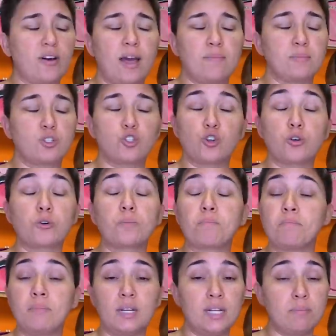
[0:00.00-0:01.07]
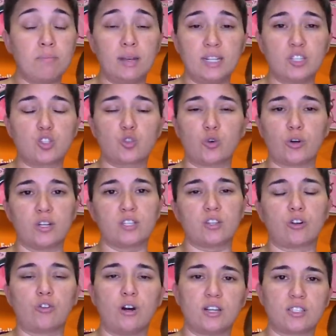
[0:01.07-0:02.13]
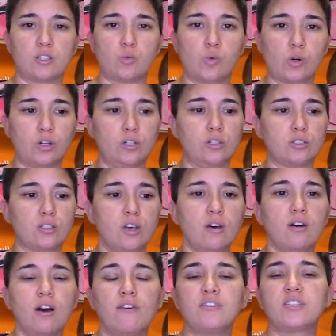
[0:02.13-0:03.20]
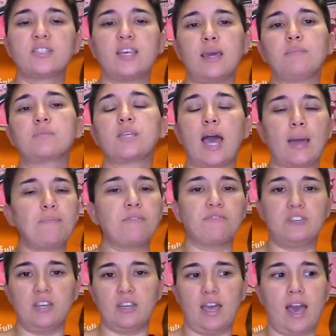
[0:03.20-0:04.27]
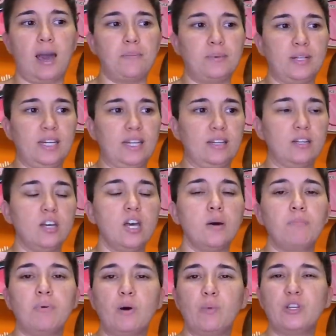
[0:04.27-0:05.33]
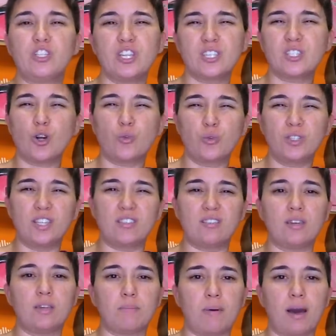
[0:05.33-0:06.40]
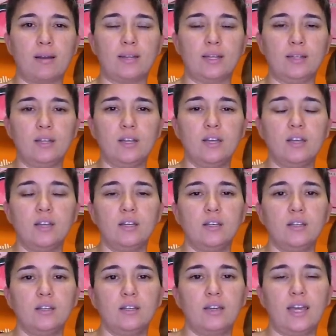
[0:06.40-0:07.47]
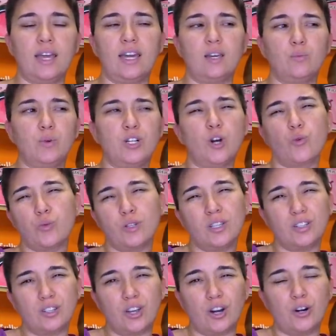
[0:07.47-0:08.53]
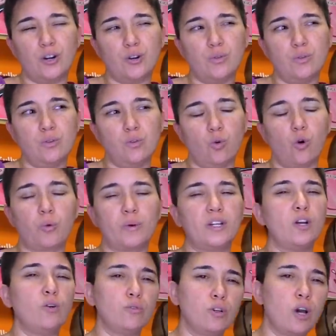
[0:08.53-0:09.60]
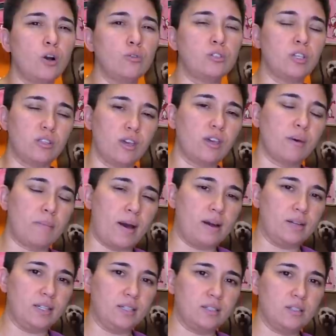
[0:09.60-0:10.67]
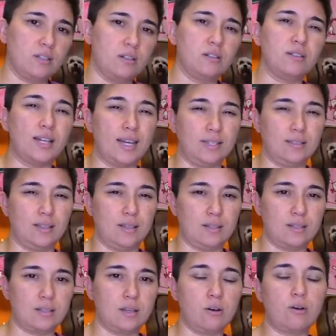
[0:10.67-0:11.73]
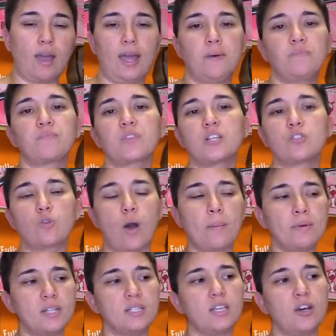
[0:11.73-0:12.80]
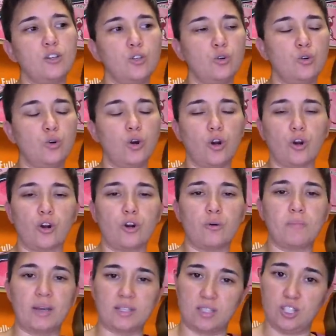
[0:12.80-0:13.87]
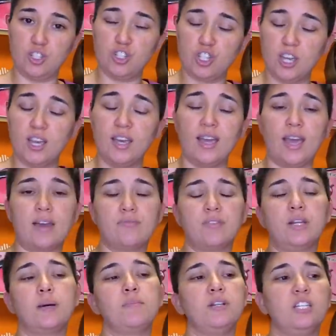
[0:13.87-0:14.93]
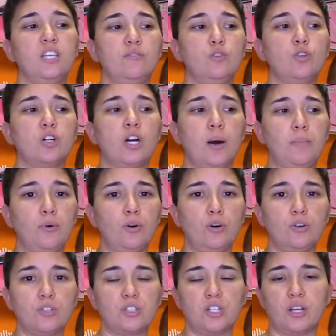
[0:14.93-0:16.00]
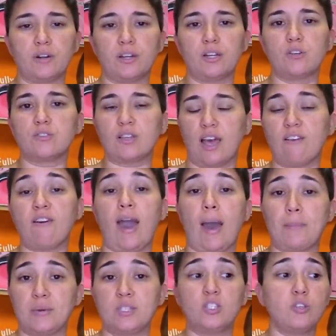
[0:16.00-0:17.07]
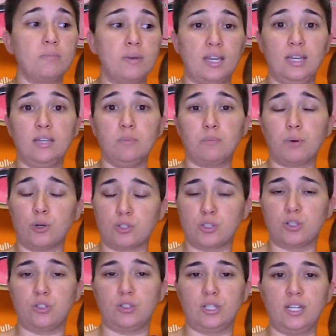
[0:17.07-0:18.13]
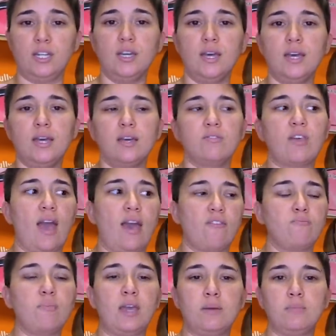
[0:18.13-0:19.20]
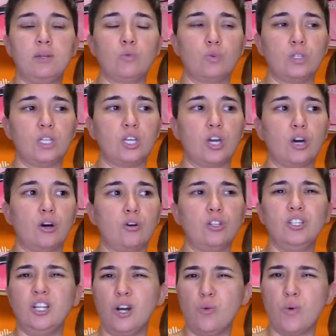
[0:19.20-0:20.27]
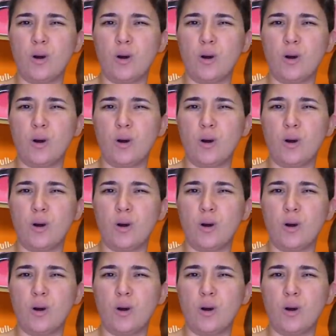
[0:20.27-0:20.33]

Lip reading: of, I'm sure, many, many stories across the world of the same type of thing happening. But we just don't really think about it. And we don't really know, or we don't know to think about it like this, okay? So I'm going to tell you her message, and then I'm going to give you a couple scenarios that have happened to me personally that have made me really go, you know